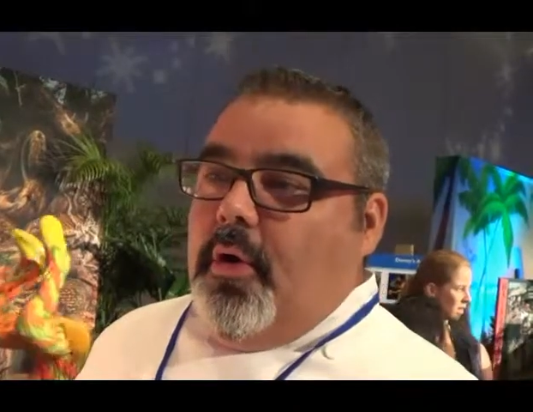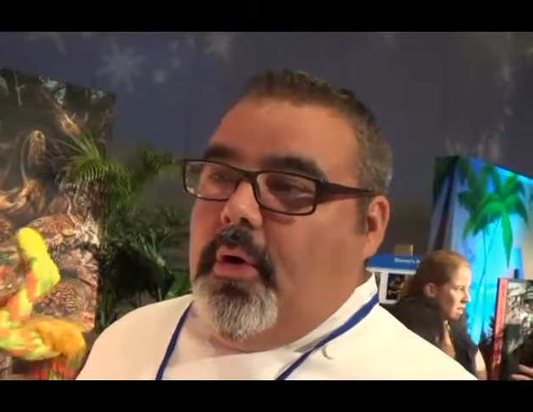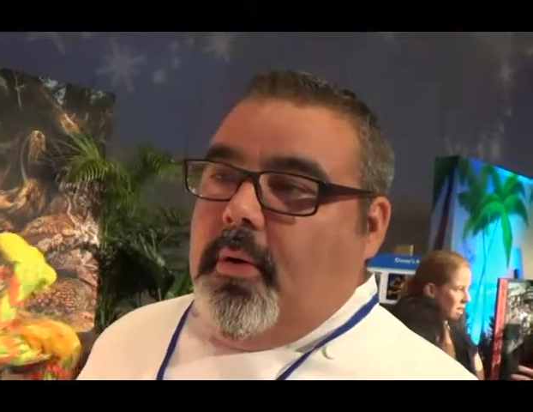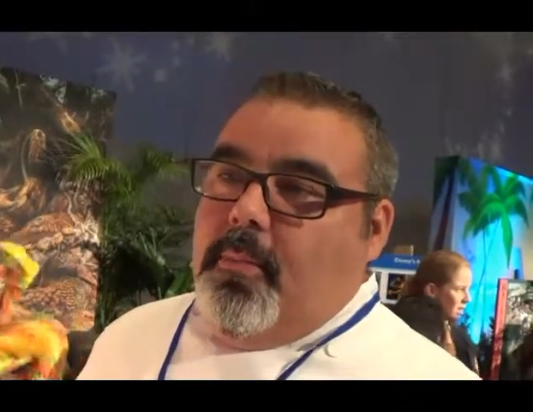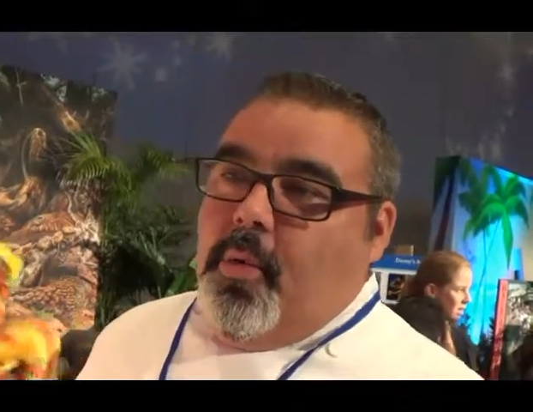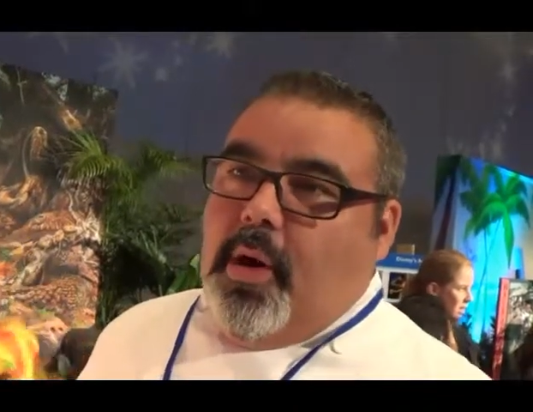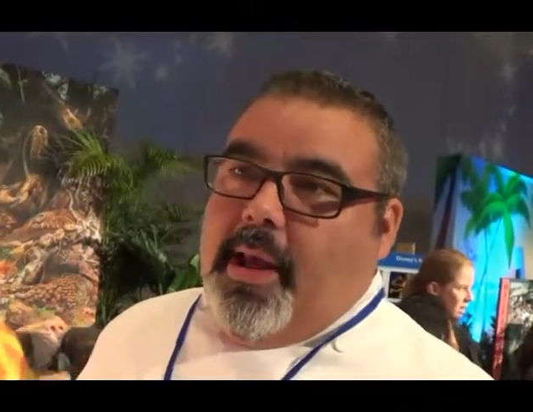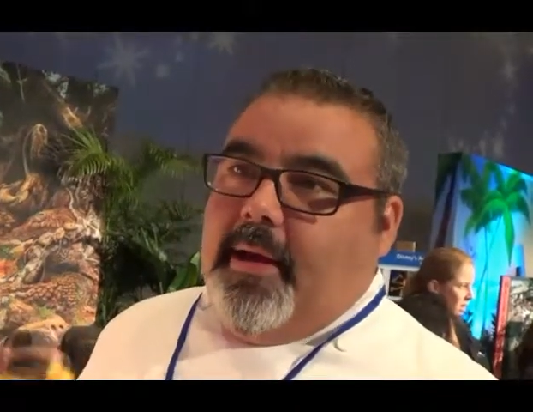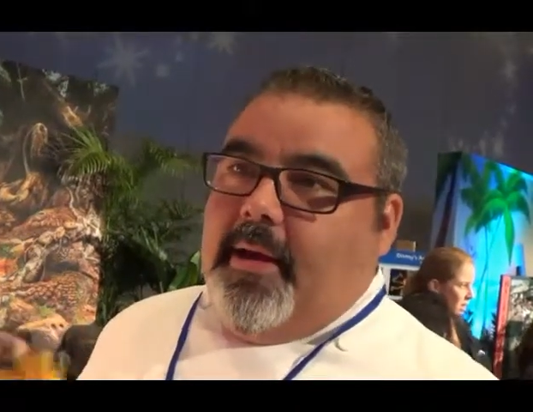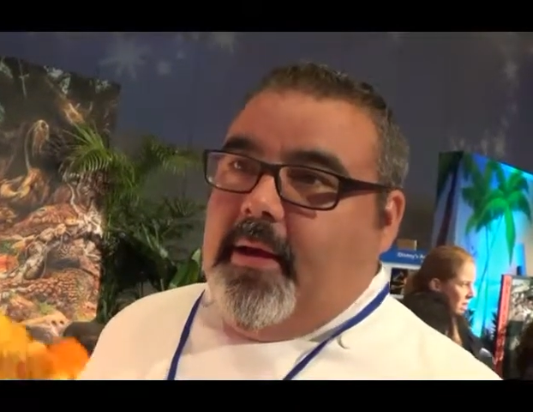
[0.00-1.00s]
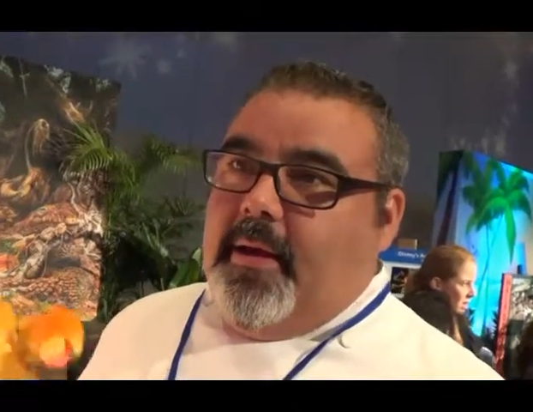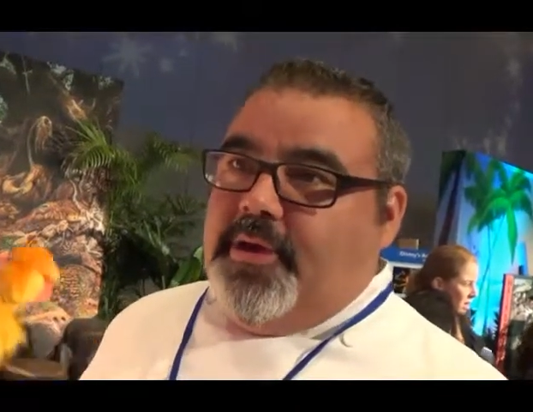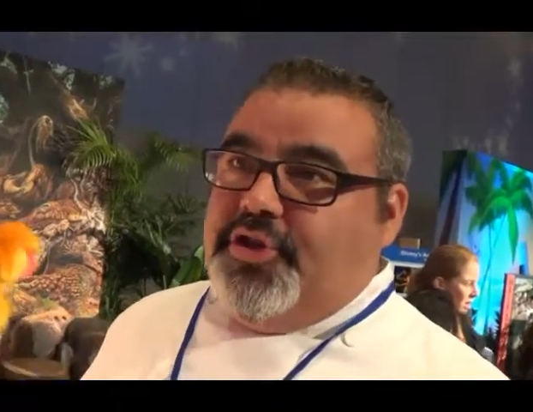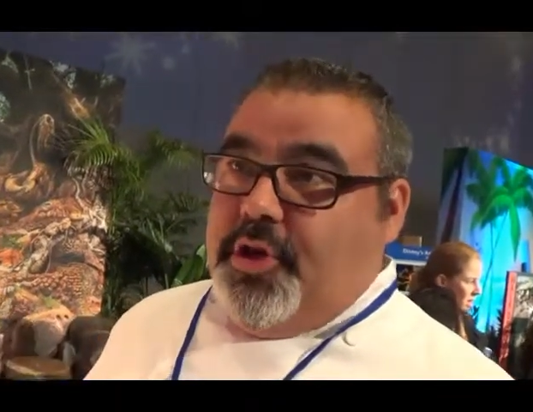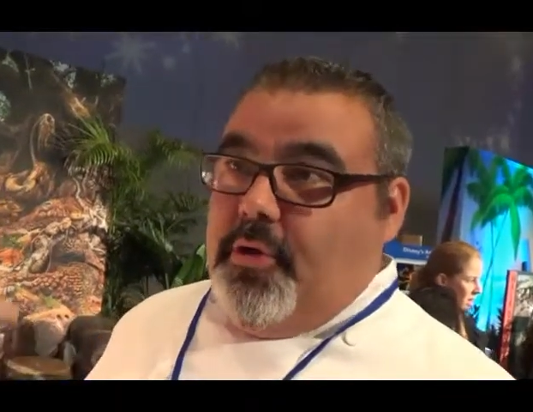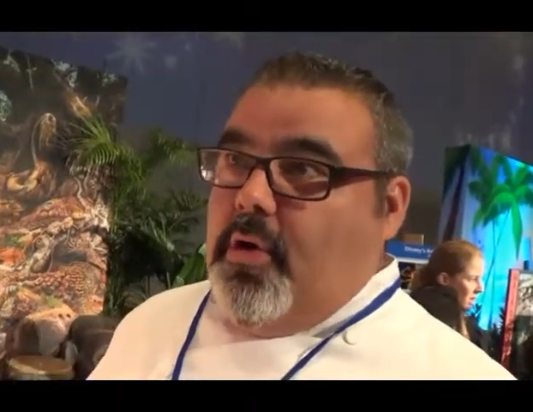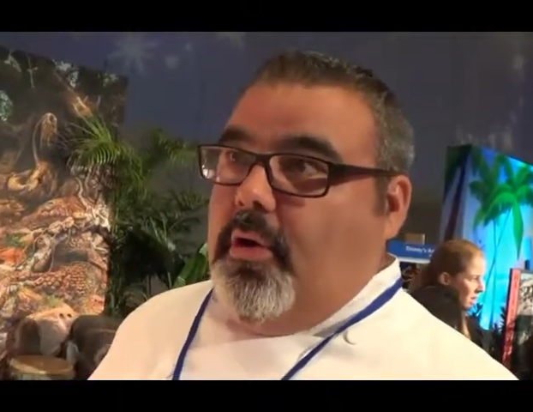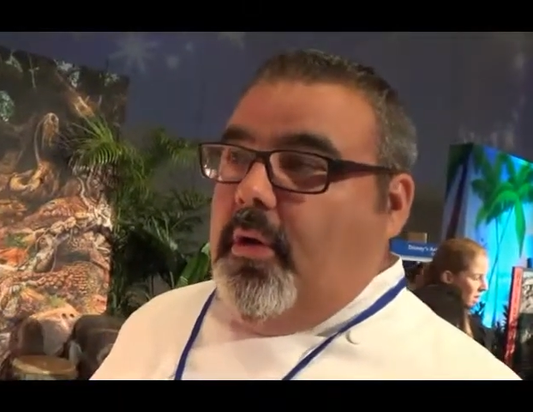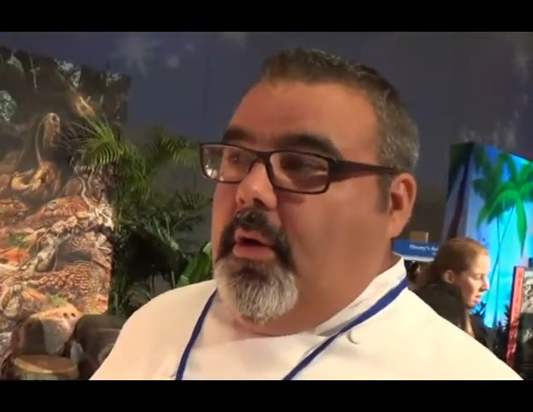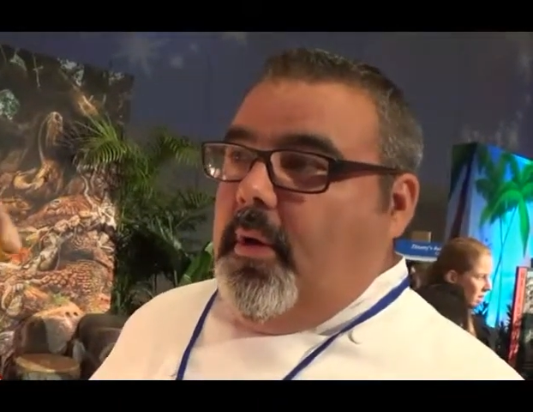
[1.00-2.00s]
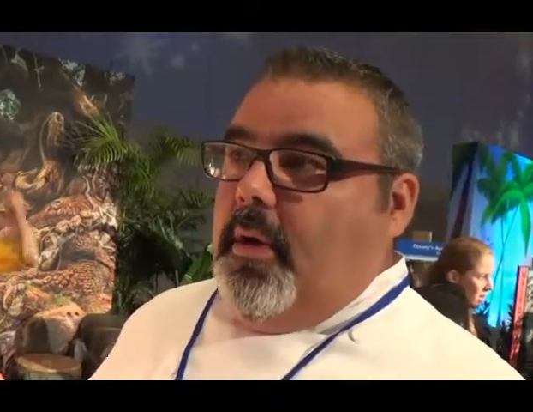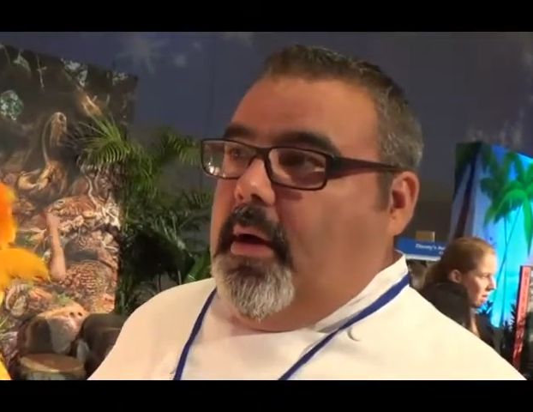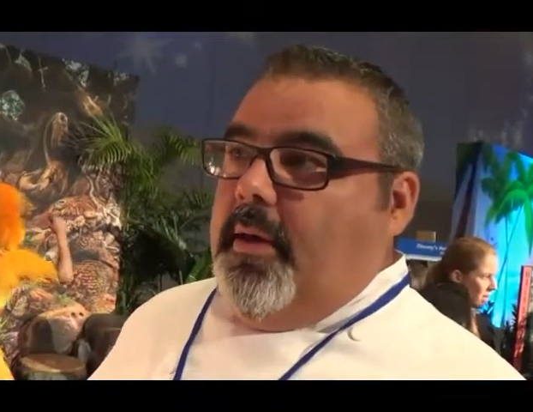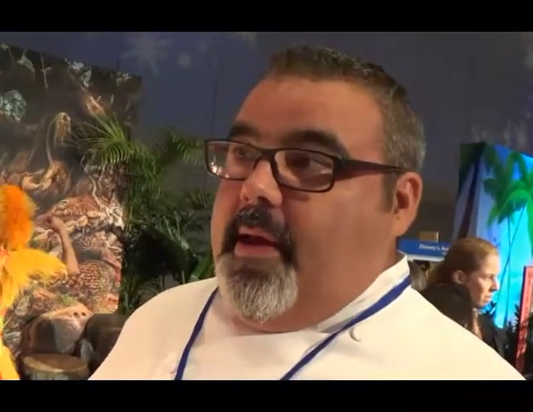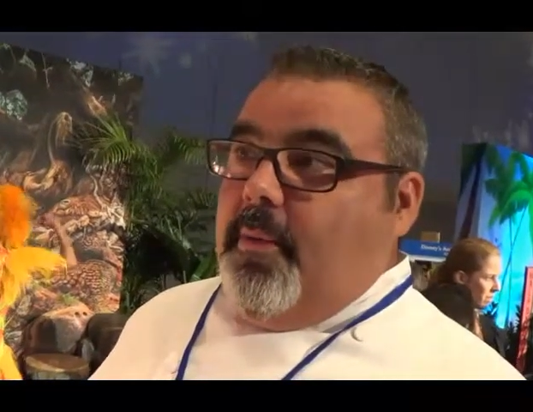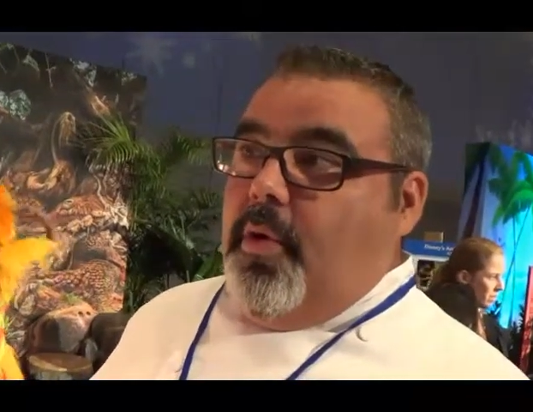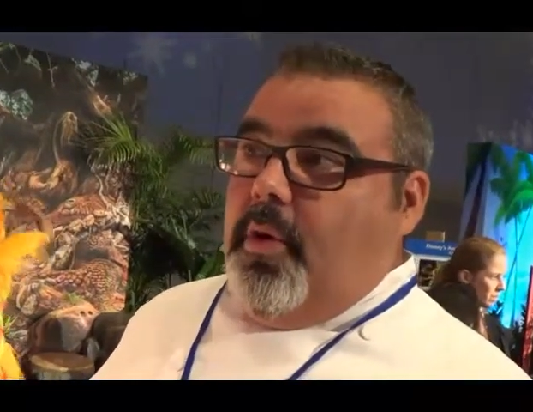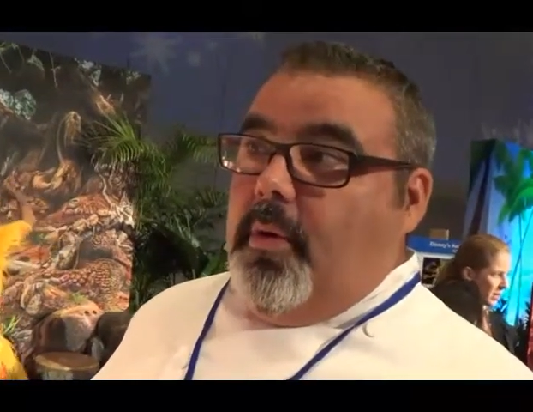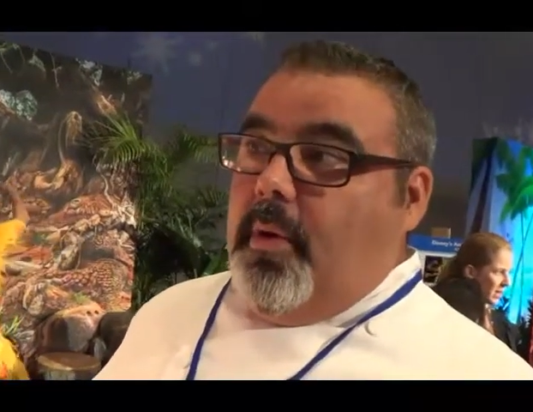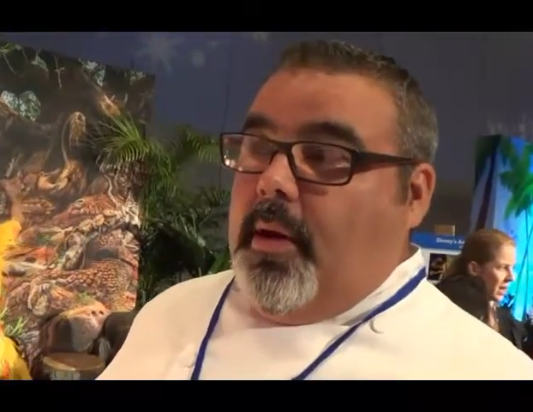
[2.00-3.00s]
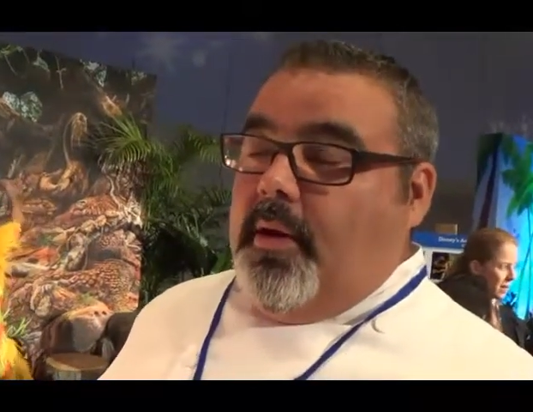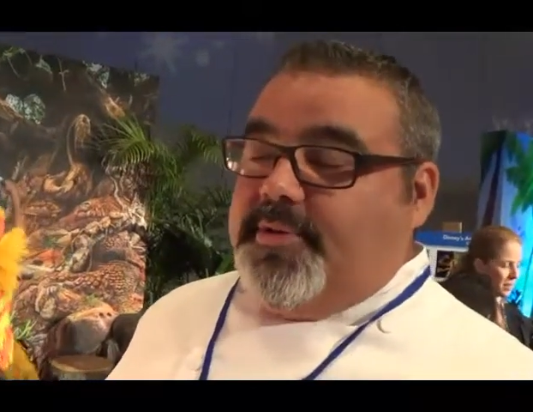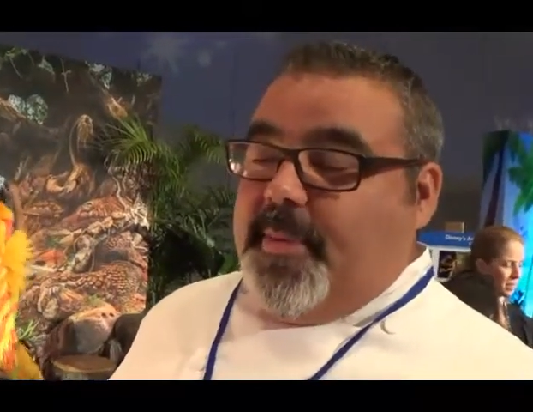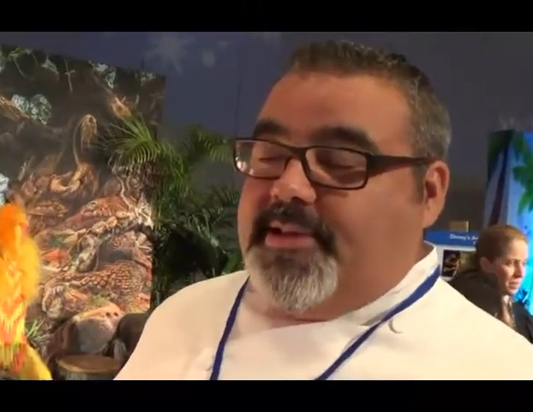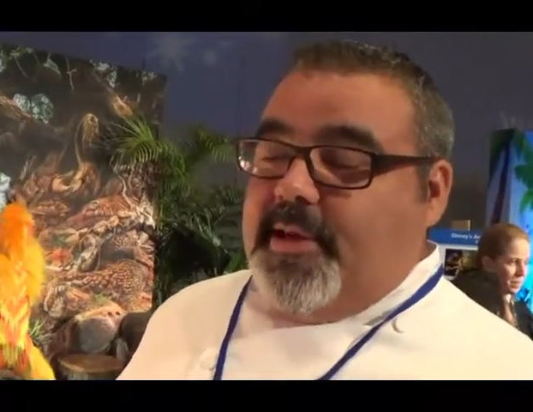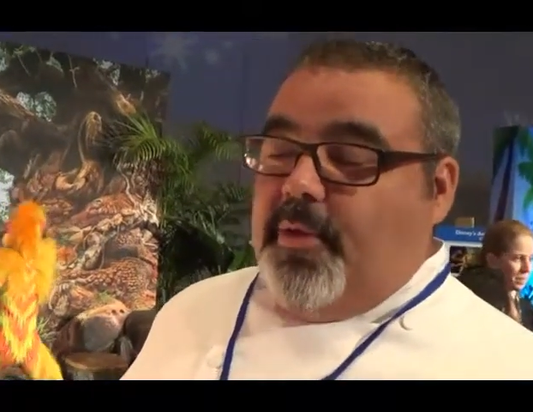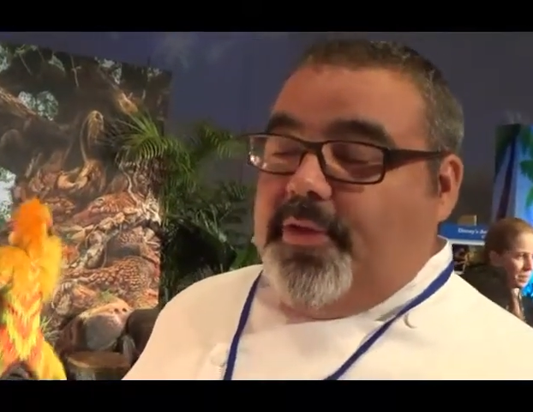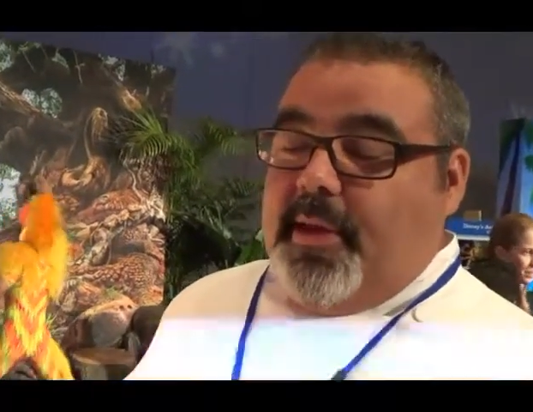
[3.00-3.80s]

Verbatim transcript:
Speaker 1: or more like a, a gyro, uh, that we're uh, spicing